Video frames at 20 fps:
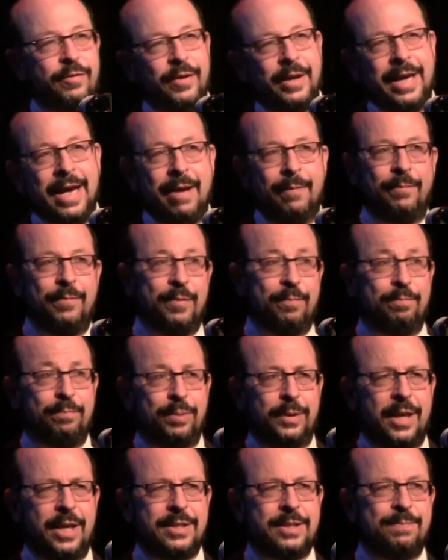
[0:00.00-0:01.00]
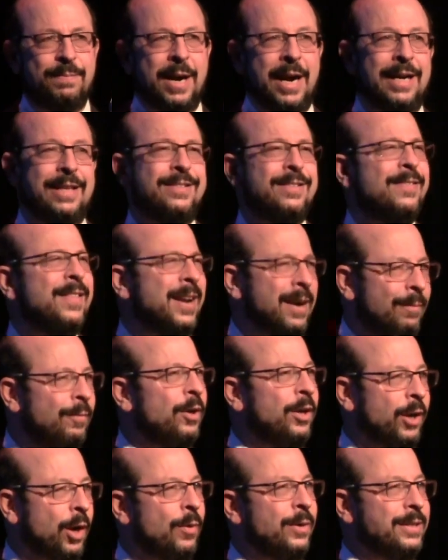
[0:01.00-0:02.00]
of, again, plus, minus, and then I'm
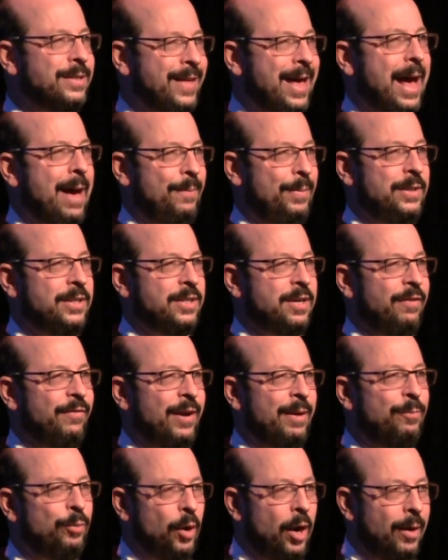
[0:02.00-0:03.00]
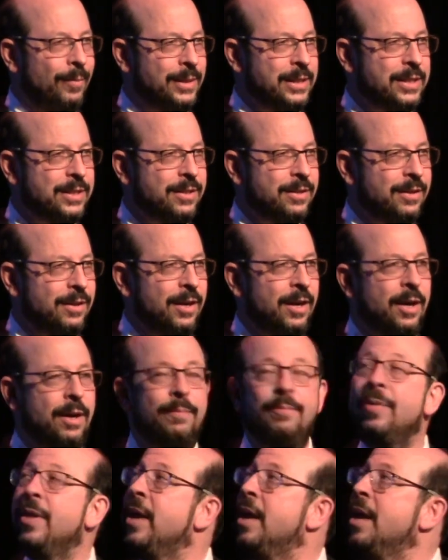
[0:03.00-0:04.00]
going to go into the happy stuff, I promise.
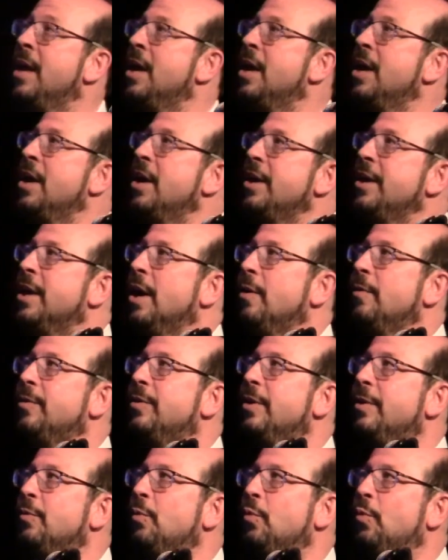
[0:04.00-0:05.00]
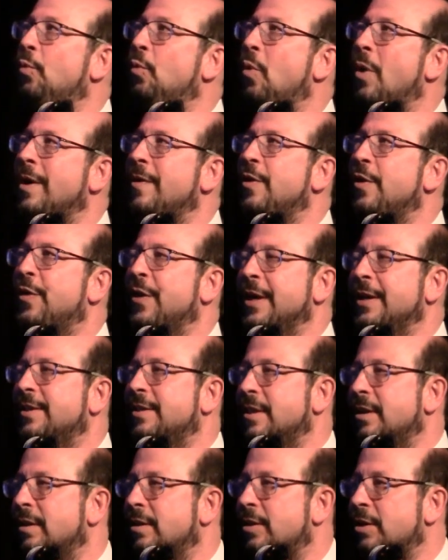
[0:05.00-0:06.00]
Um, you know, one of the things
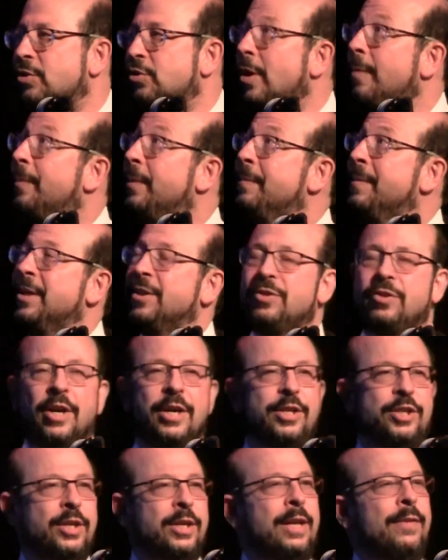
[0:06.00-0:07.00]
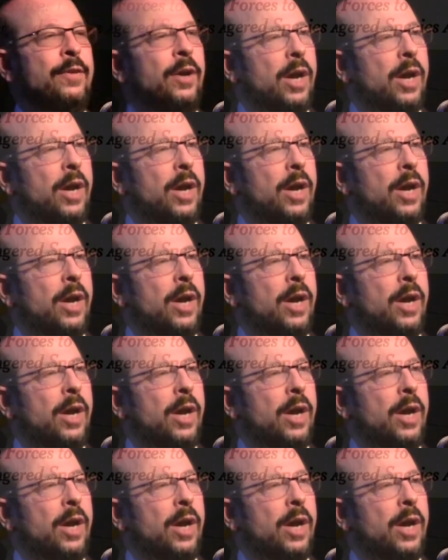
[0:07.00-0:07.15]
the, the Trump administration and